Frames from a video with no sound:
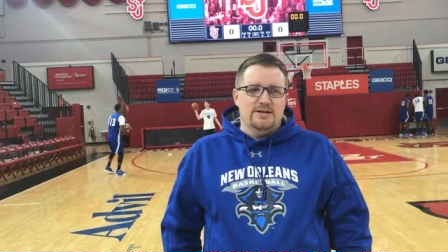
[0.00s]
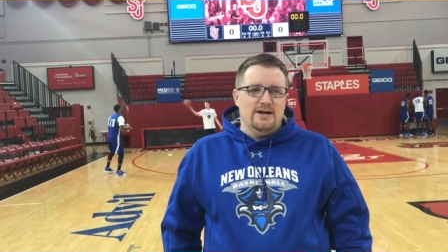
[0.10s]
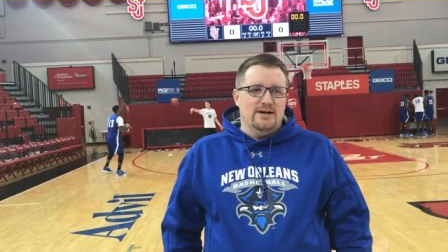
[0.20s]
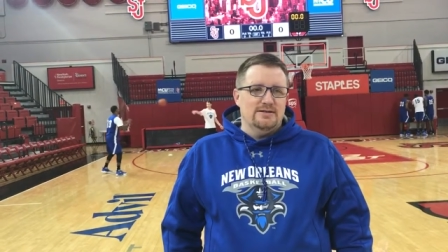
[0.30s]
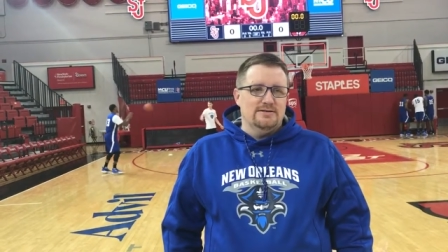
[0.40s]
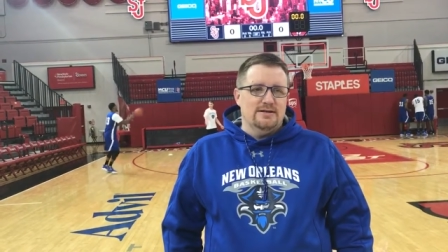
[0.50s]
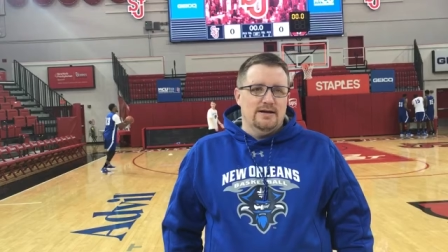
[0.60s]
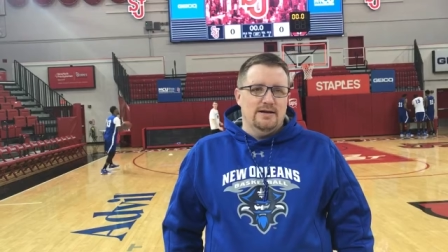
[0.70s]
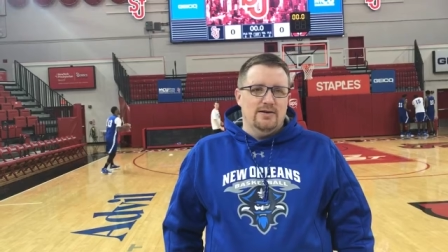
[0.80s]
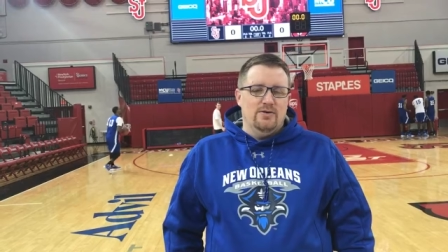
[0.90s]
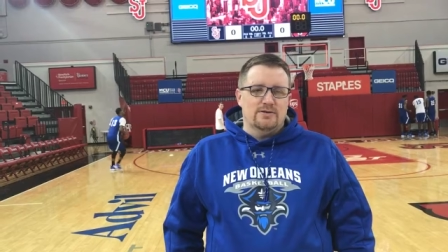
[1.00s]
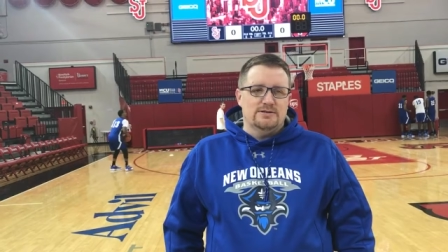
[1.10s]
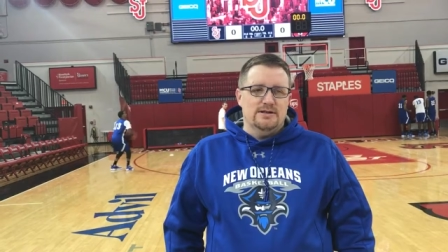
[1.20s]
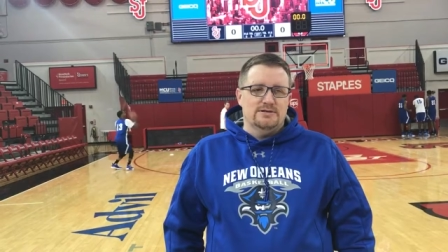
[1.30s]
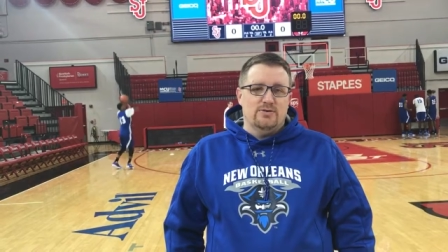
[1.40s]
John's uh, in New York
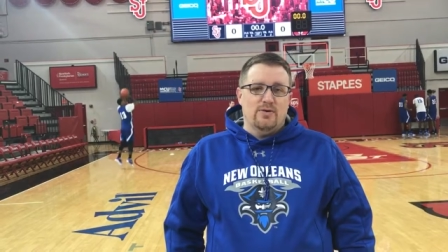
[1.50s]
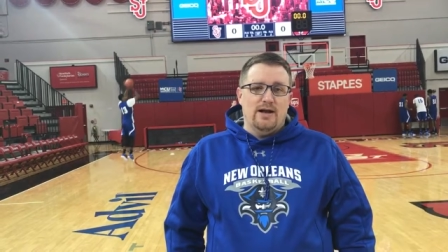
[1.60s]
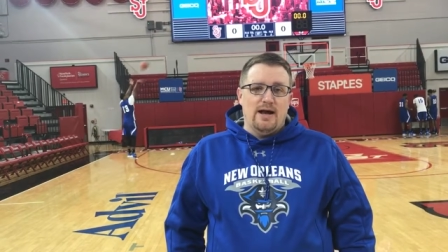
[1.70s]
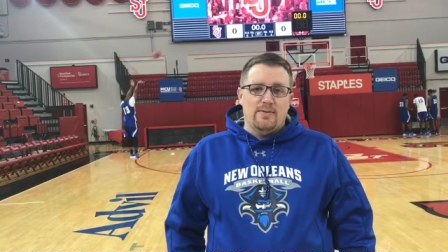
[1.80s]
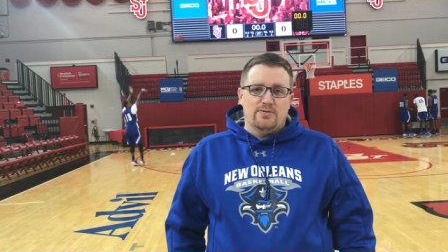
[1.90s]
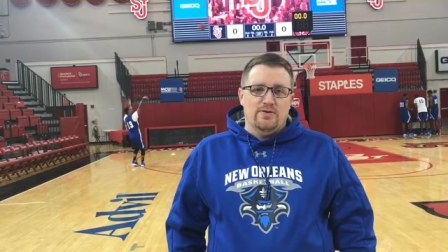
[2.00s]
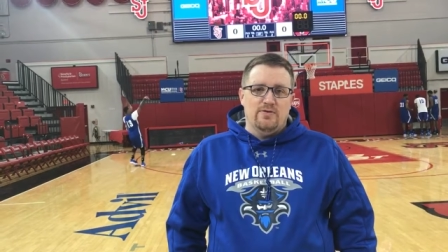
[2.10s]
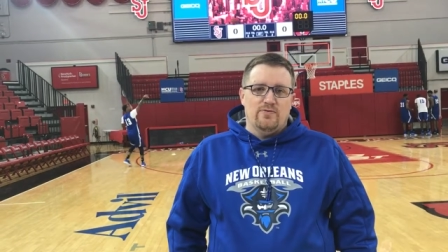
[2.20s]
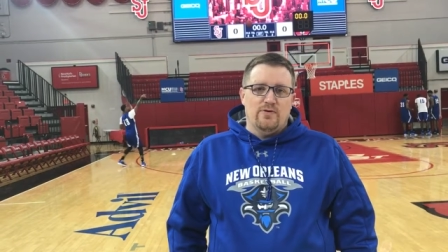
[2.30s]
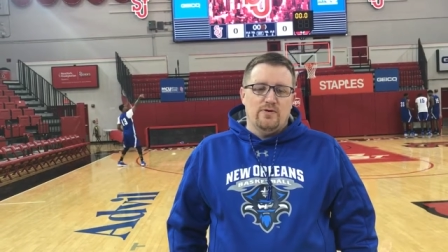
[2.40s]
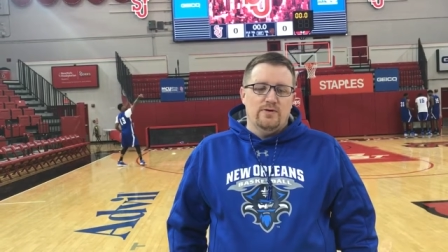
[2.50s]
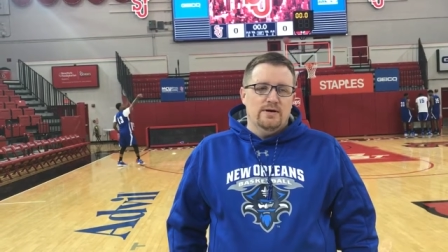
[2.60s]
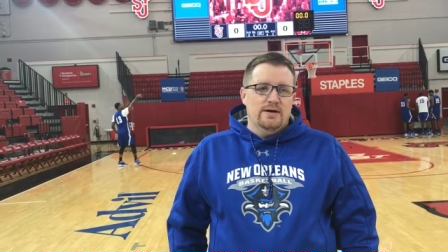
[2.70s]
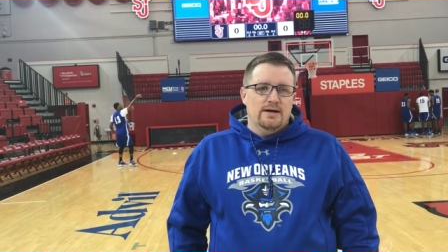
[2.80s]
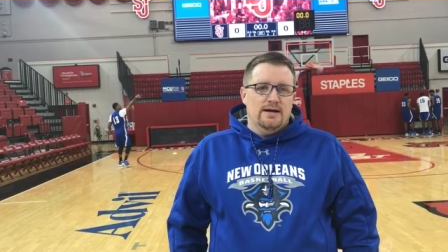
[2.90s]
City is a great opportunity
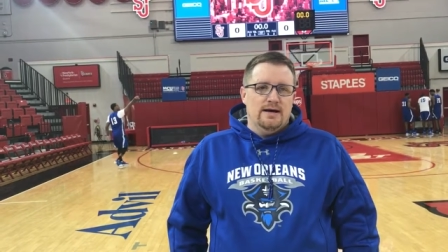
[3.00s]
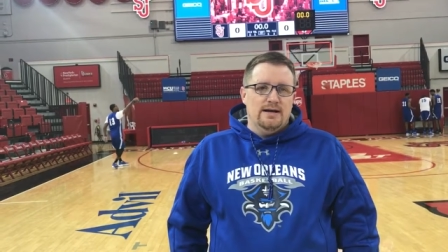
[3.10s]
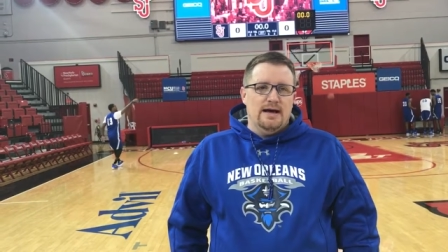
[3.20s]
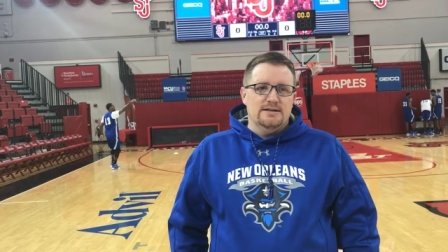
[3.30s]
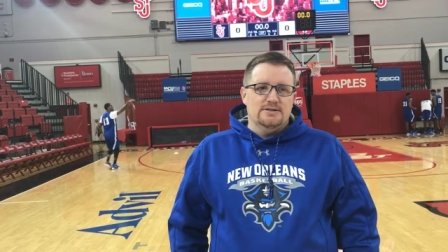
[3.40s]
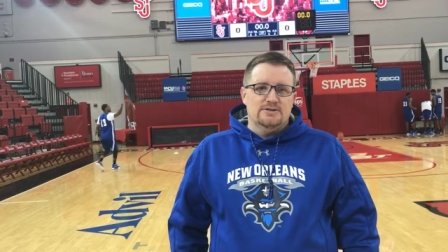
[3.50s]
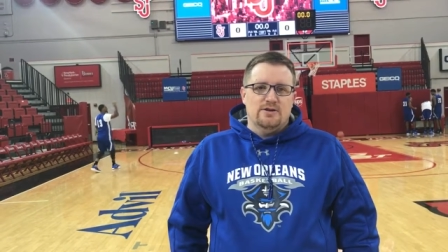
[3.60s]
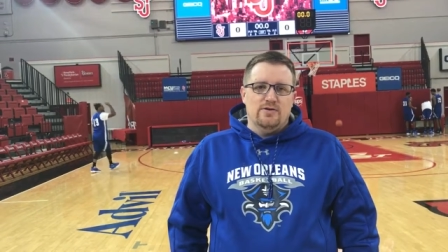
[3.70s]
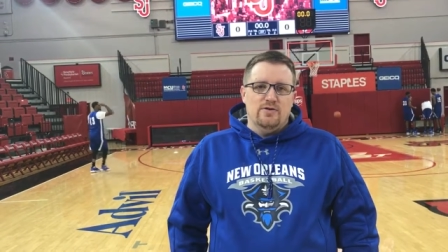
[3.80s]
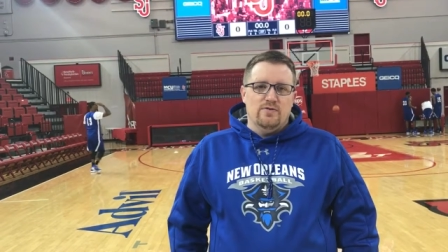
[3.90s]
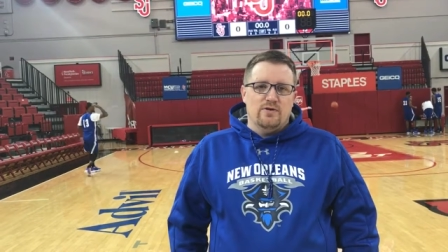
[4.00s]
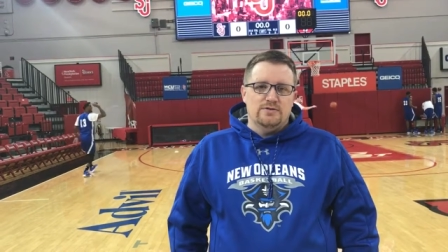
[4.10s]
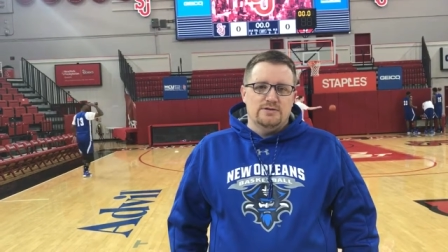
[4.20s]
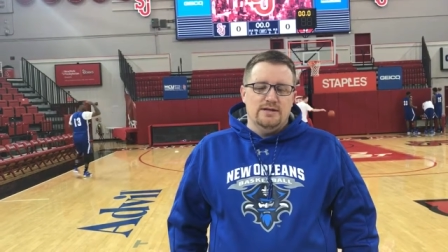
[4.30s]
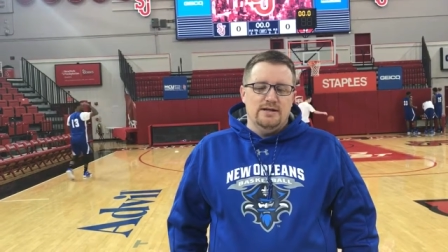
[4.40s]
for uh, not just our
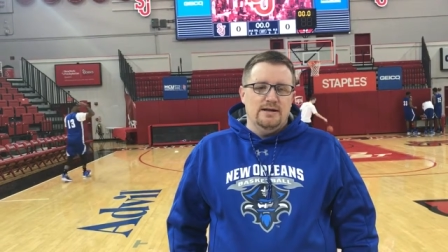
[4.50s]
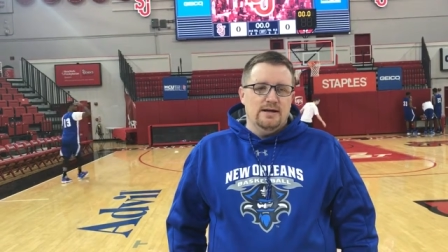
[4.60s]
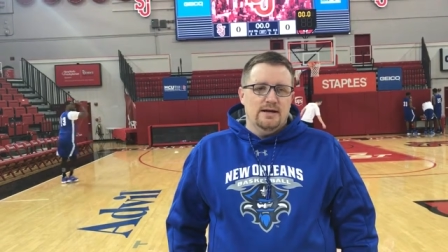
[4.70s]
university